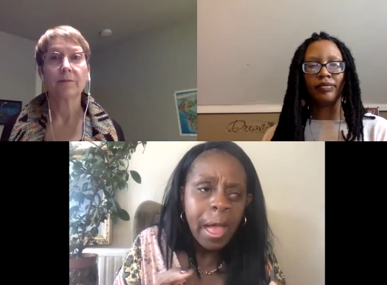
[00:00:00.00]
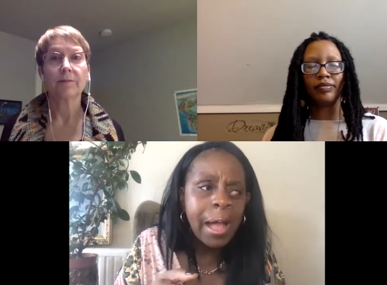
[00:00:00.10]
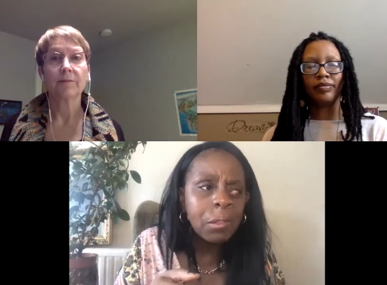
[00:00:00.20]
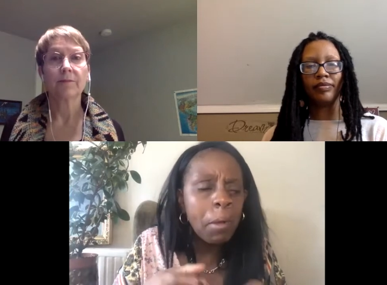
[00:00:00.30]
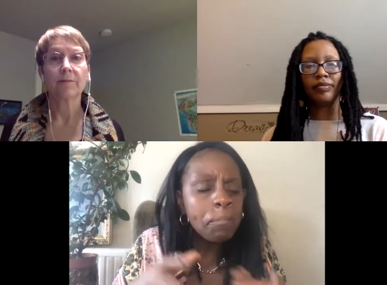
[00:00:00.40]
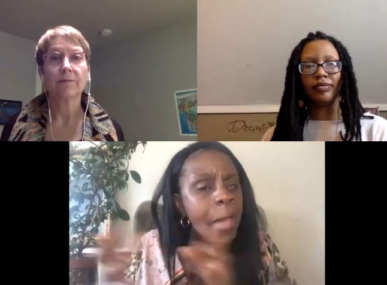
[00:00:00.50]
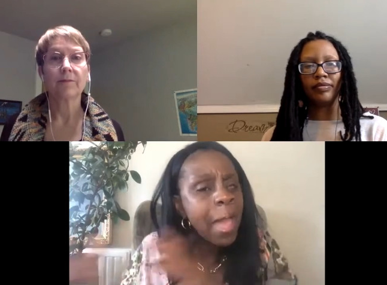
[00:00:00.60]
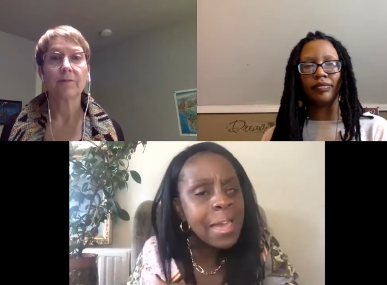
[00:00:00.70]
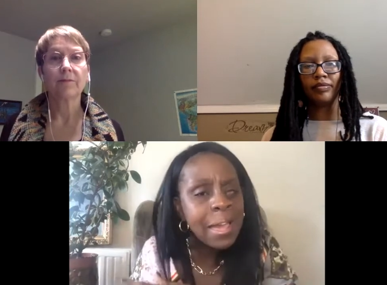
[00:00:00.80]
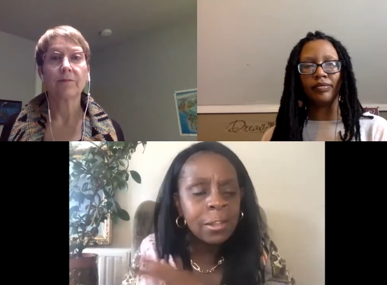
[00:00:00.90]
Speaker 1: and we're
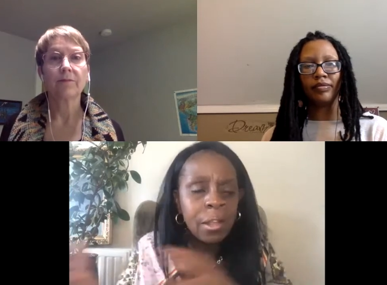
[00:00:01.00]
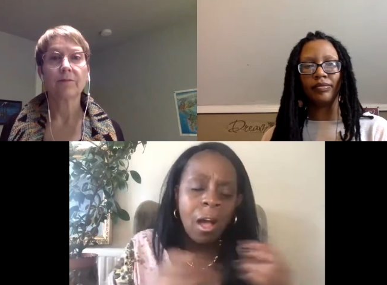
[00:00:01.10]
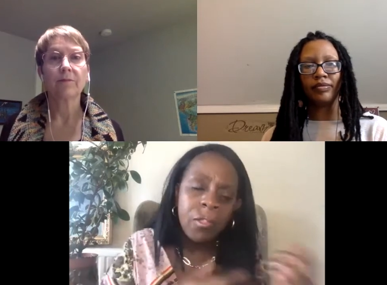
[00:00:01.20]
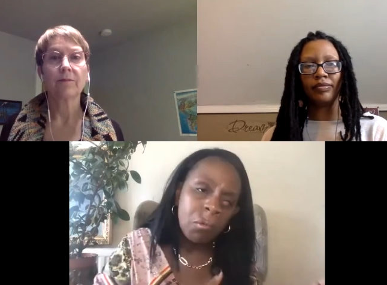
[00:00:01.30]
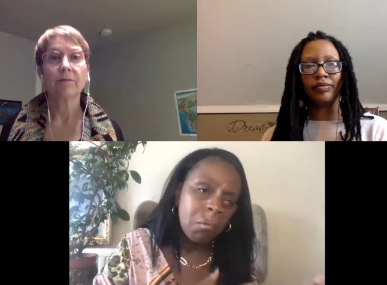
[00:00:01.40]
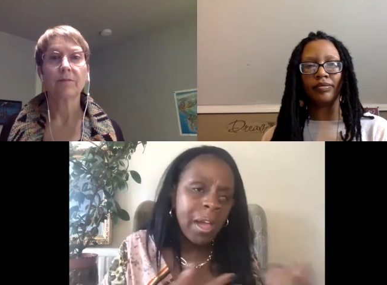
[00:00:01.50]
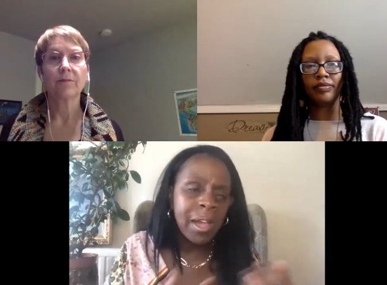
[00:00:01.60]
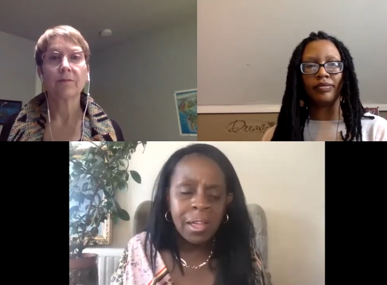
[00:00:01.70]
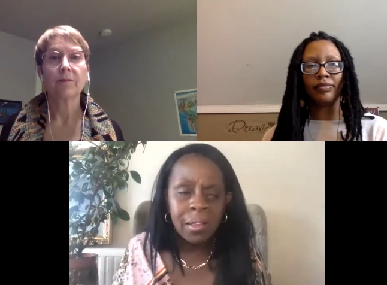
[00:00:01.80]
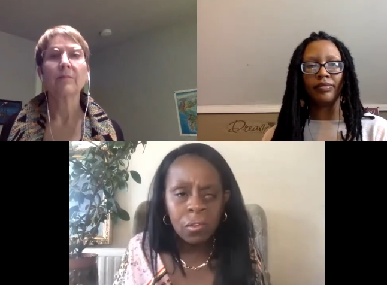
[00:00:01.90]
paying in other ways